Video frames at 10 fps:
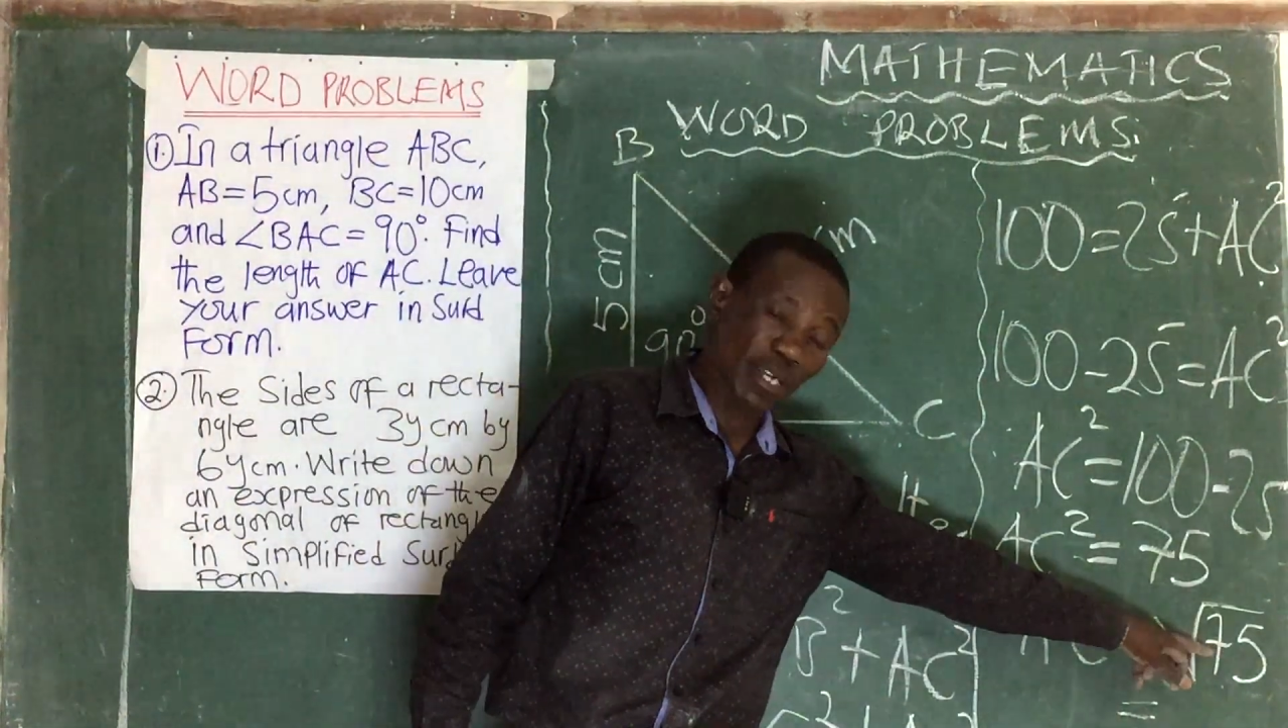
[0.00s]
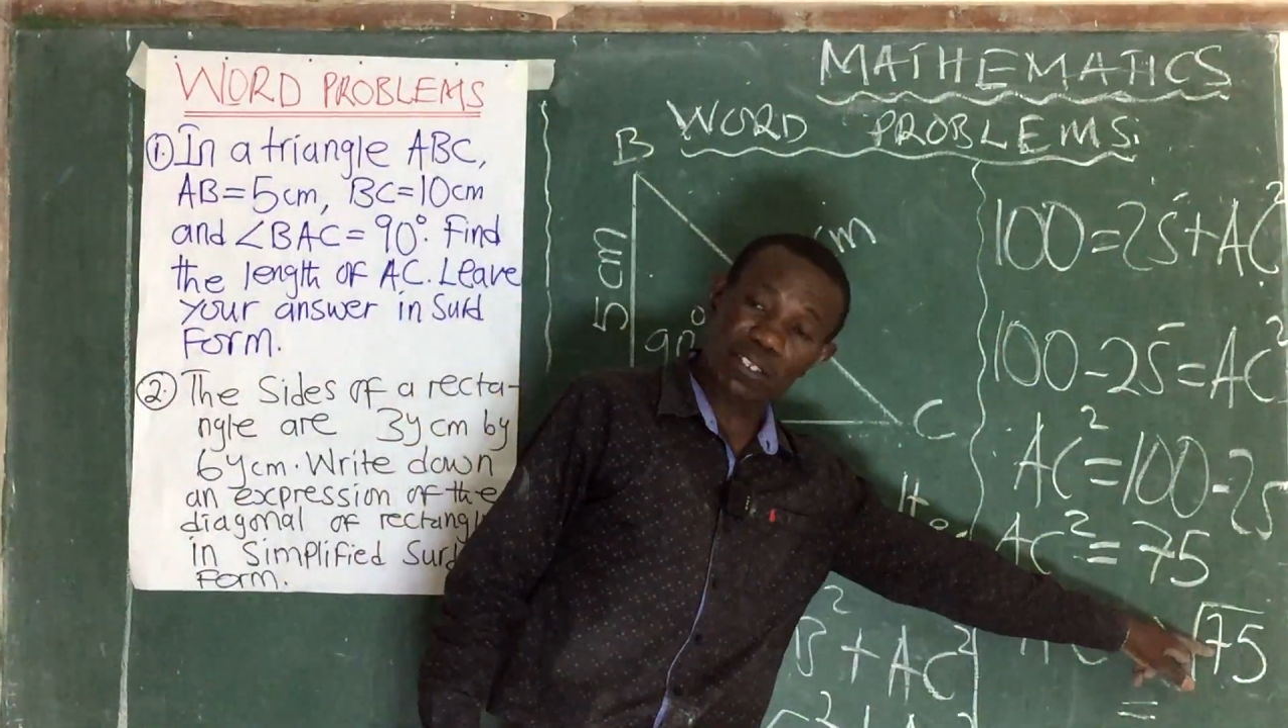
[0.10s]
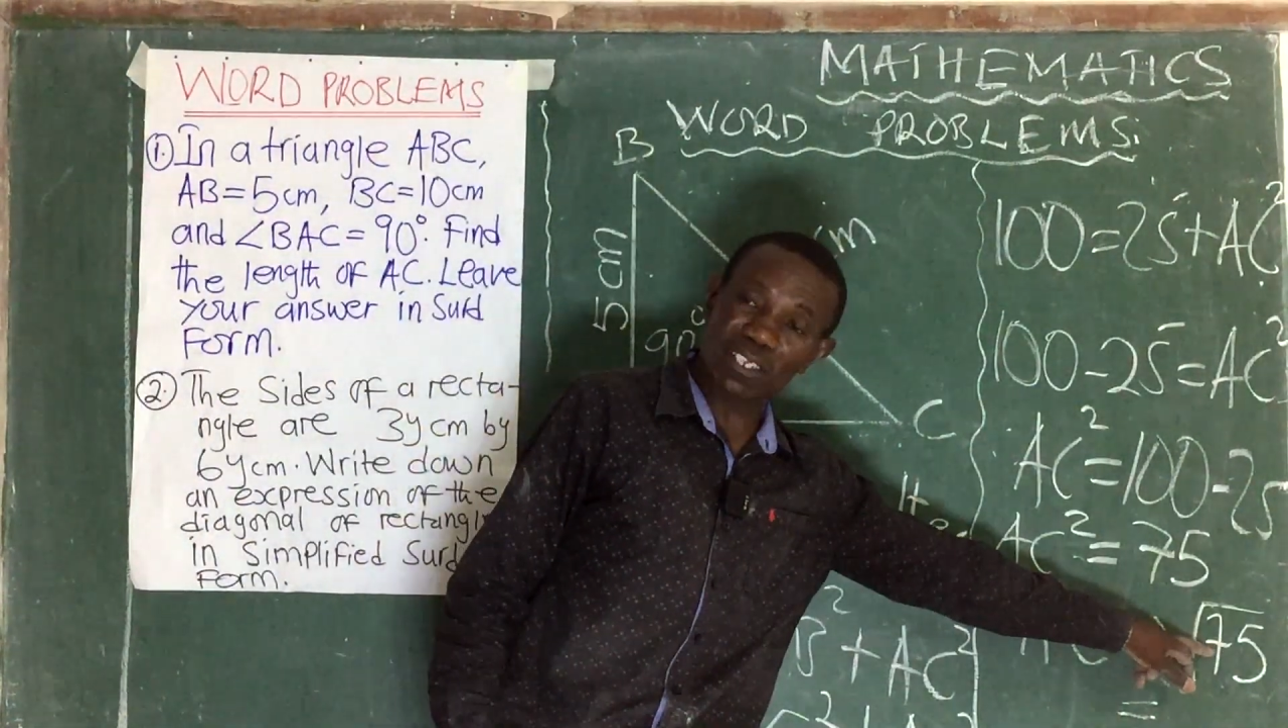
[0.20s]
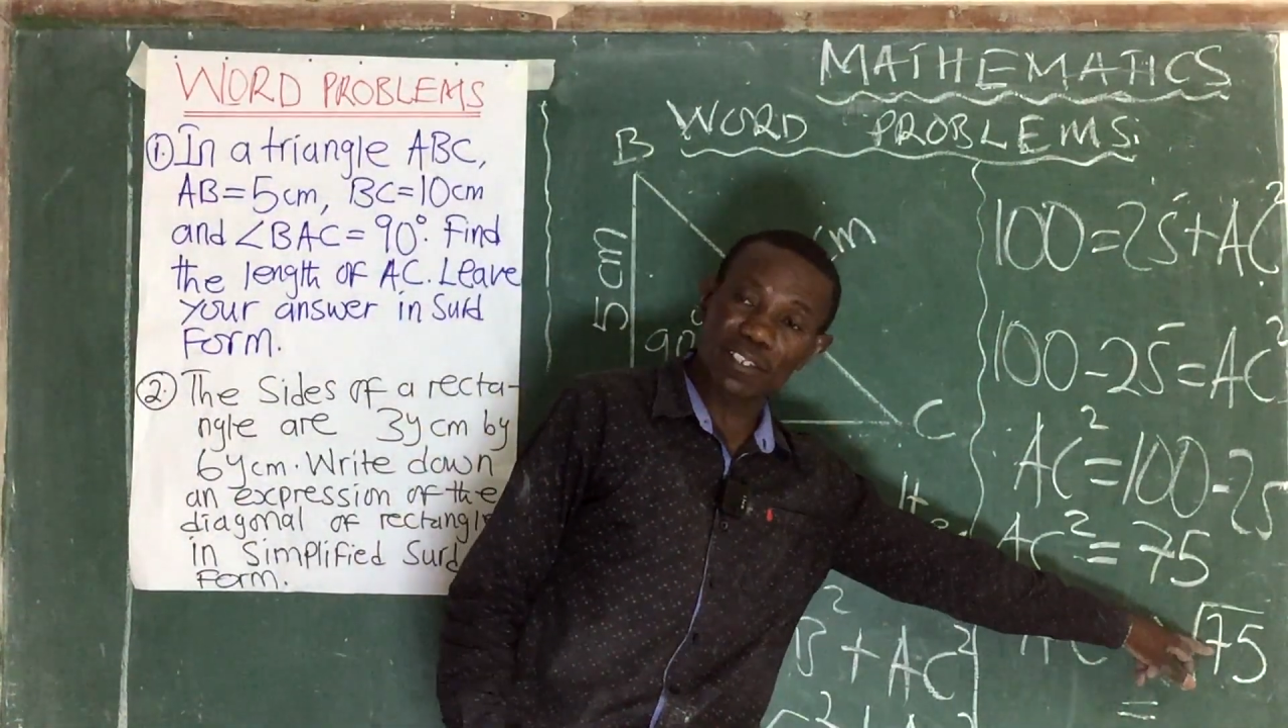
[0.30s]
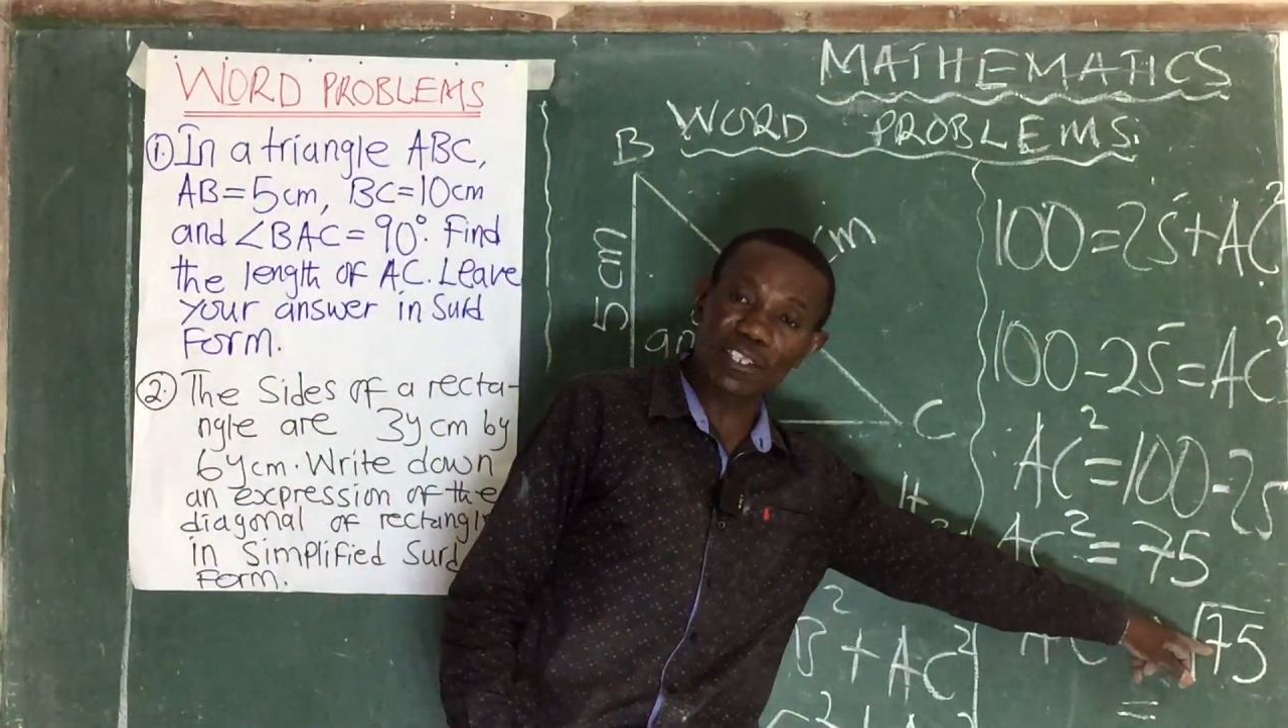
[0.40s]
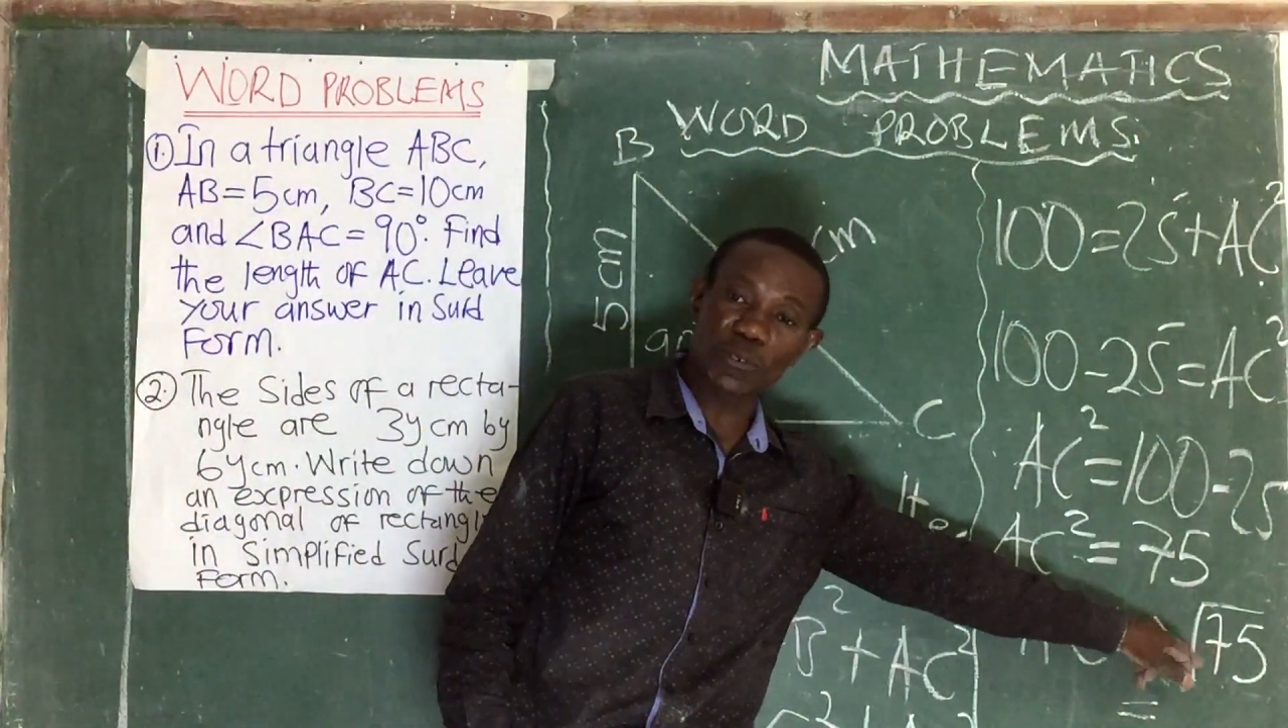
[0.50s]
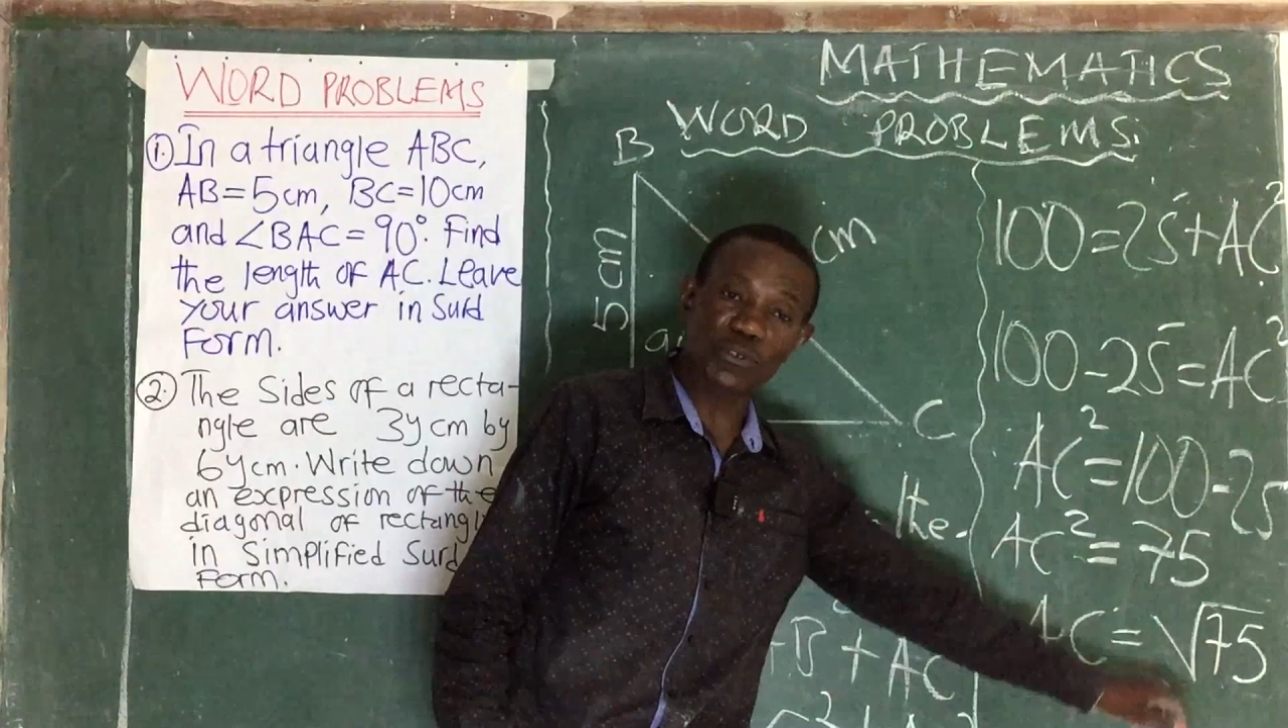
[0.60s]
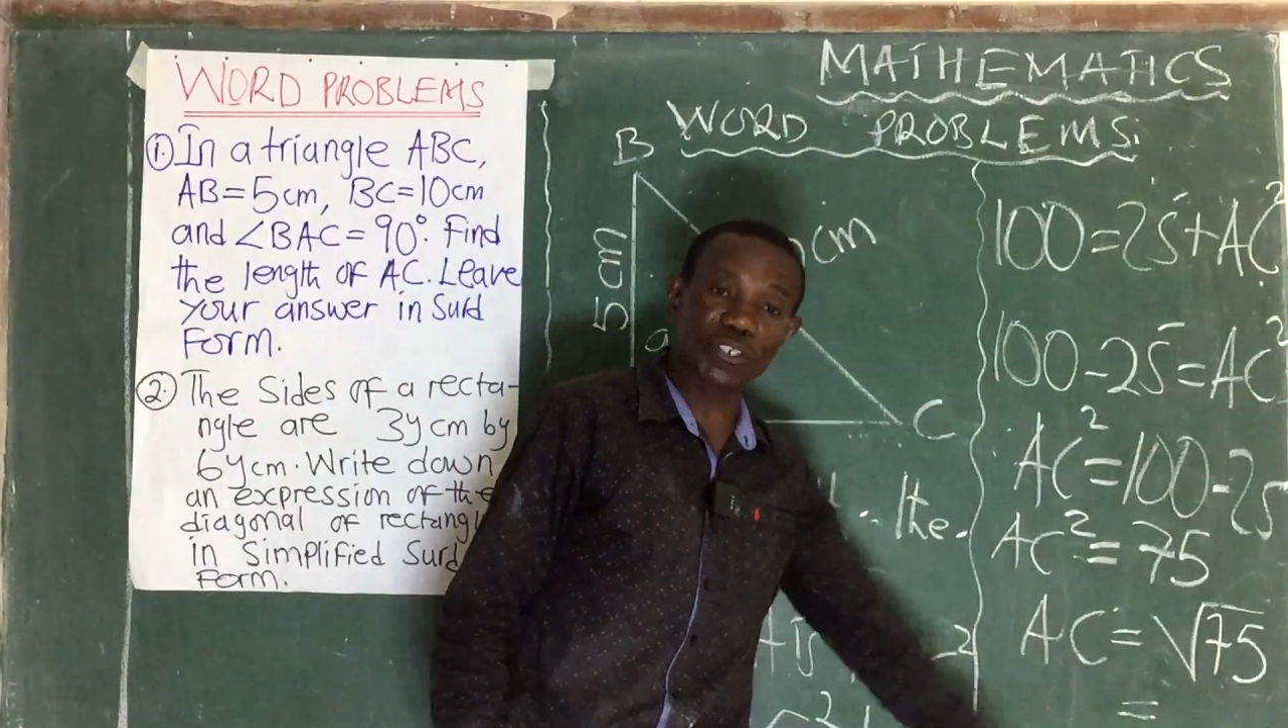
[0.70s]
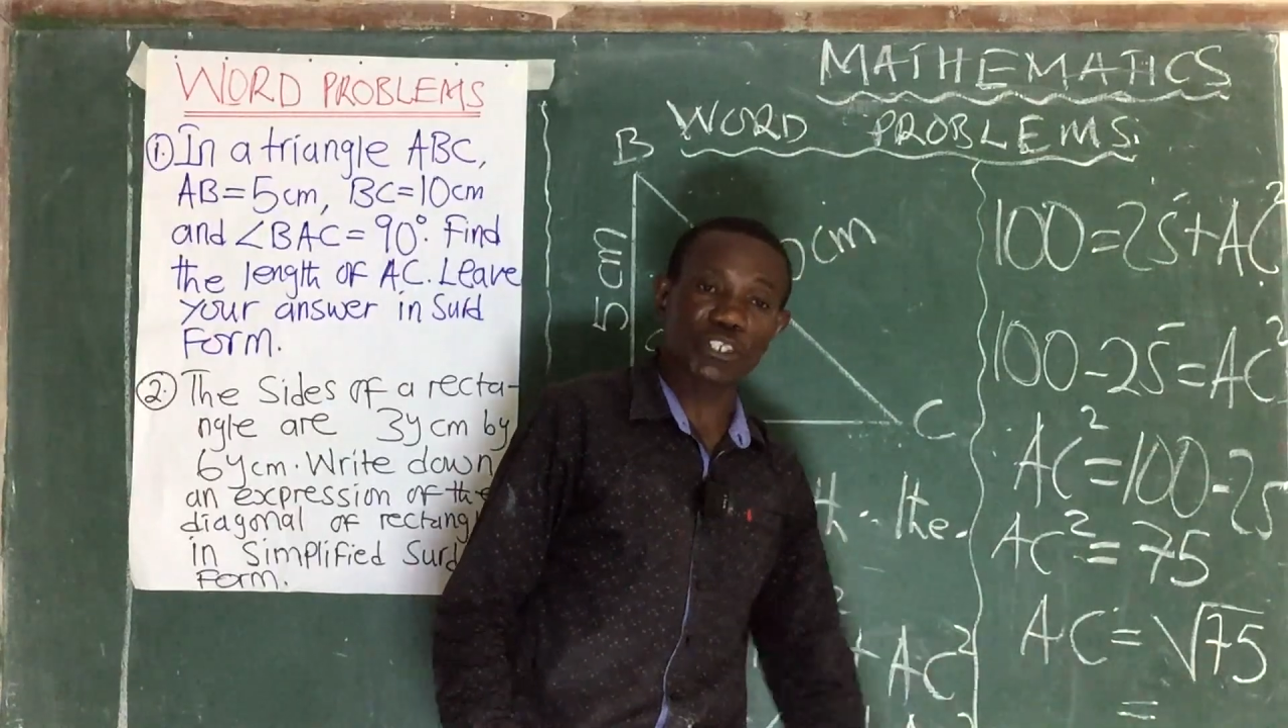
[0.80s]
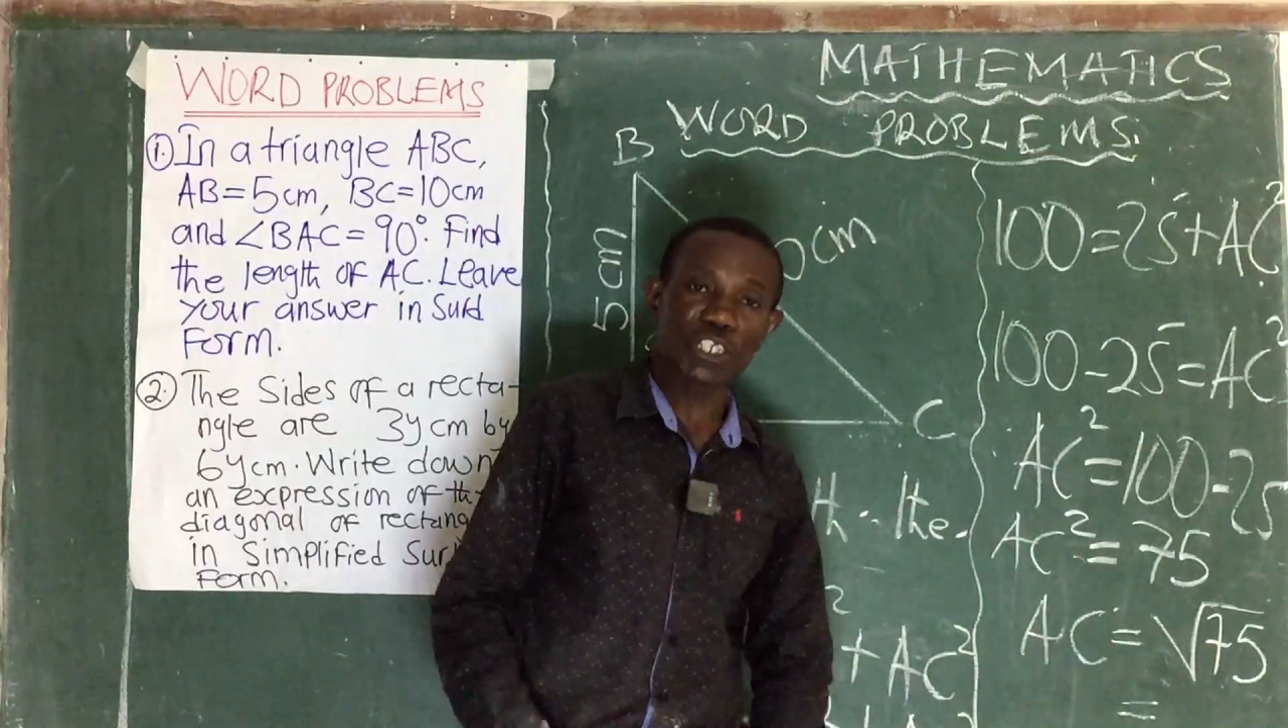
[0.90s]
inside the
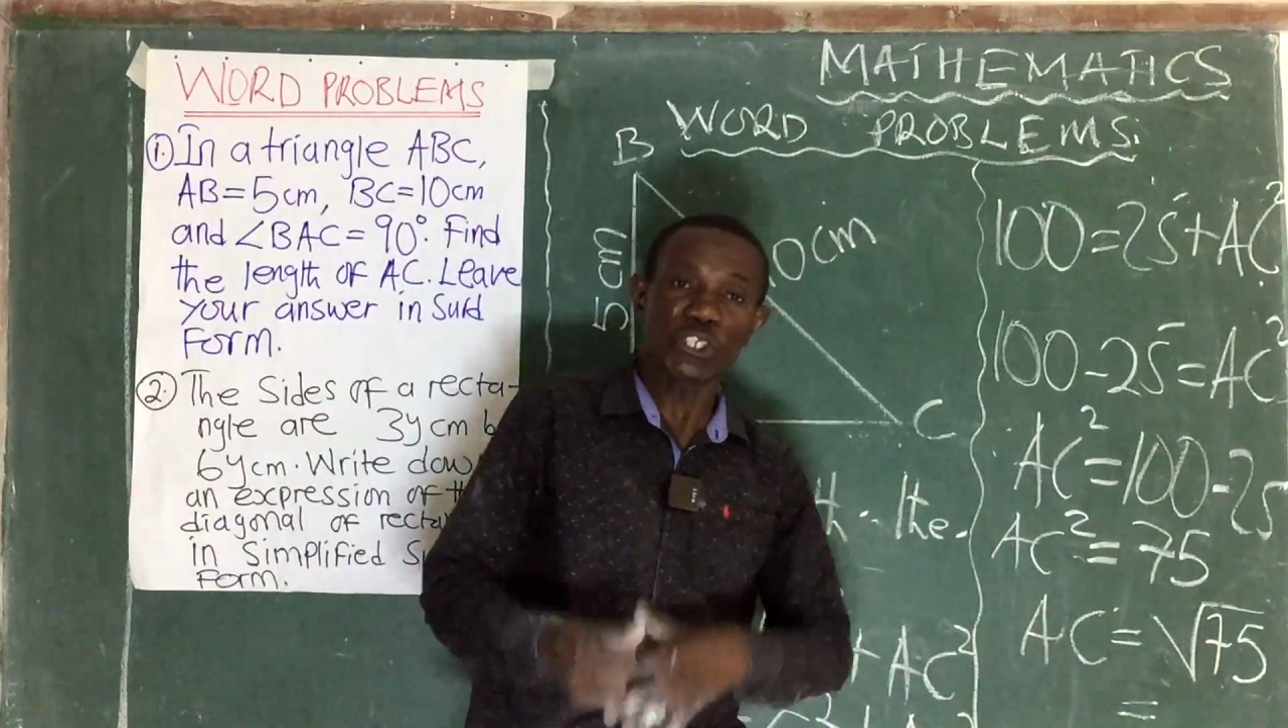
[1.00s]
root